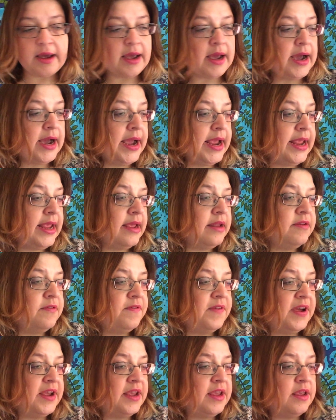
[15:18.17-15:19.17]
I
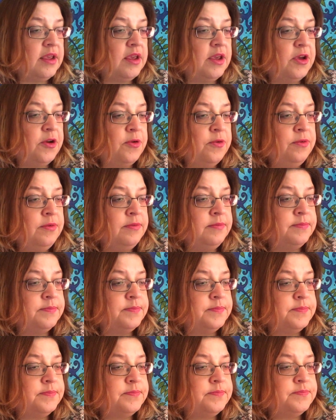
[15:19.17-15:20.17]
invite you
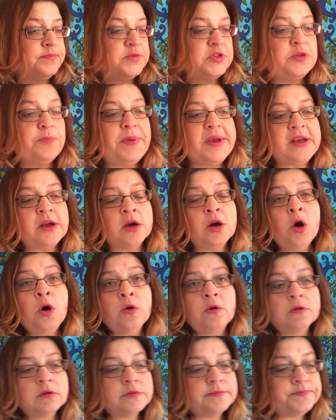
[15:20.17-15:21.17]
to pick a
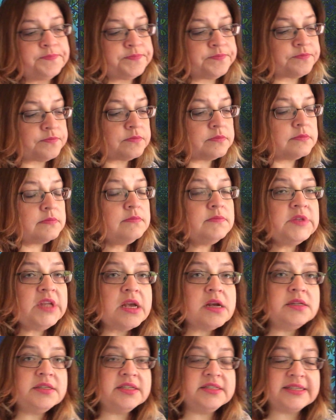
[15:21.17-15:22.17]
goal,
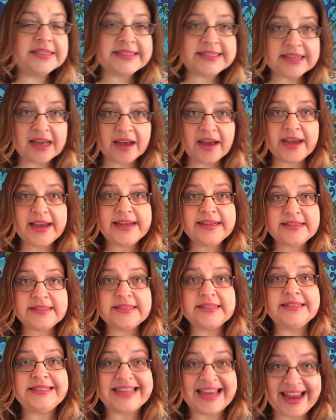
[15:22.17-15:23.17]
to decide
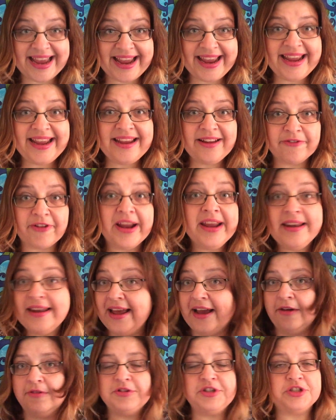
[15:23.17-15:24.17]
today, right
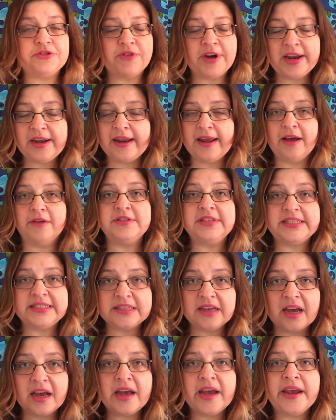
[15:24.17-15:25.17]
now, just right now,
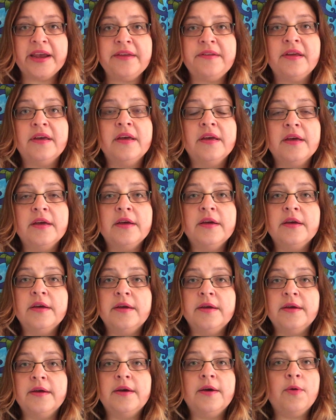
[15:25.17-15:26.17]
decide
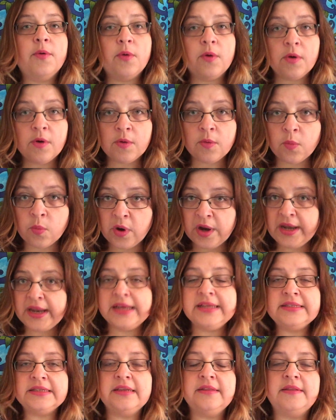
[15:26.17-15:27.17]
what
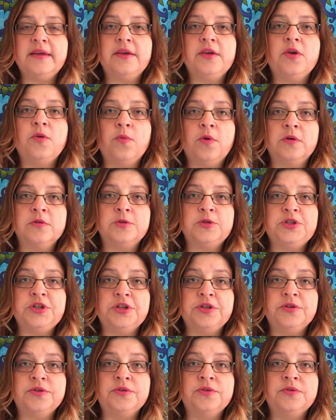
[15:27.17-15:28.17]
is it that you want
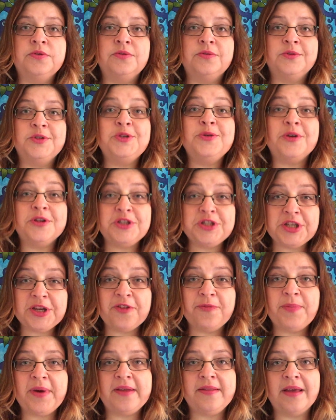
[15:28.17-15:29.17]
to
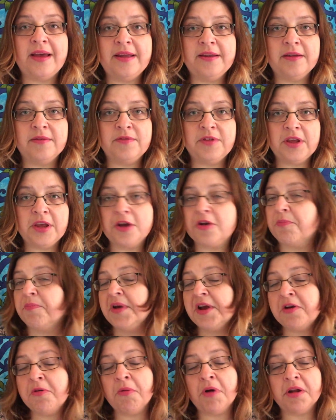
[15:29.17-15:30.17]
achieve by the end of the year.
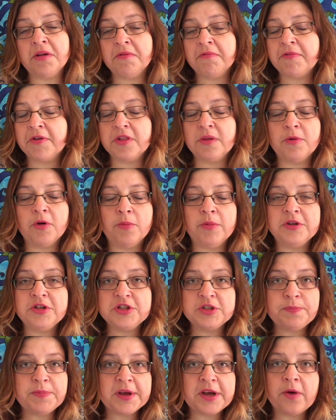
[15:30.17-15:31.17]
Pick one for the moment.
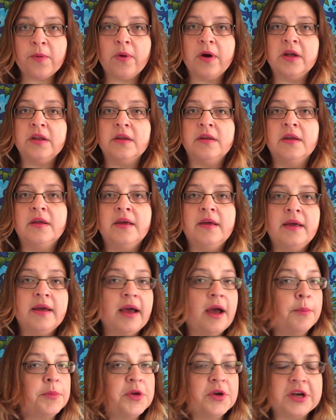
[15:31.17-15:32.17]
Just pick one.
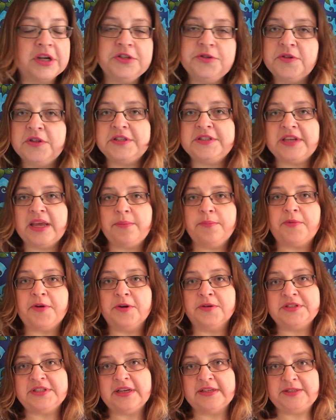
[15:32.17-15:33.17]
You can do the same
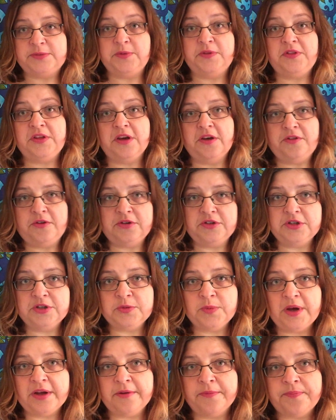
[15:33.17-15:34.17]
process with the others
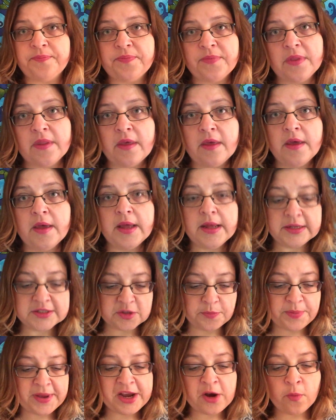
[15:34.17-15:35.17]
as well.
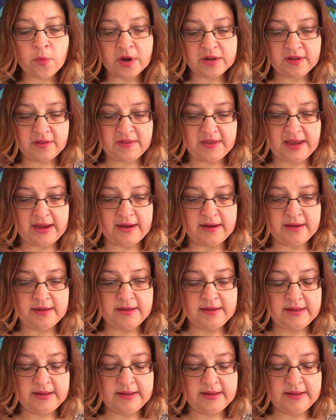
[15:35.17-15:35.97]
So pick one thing.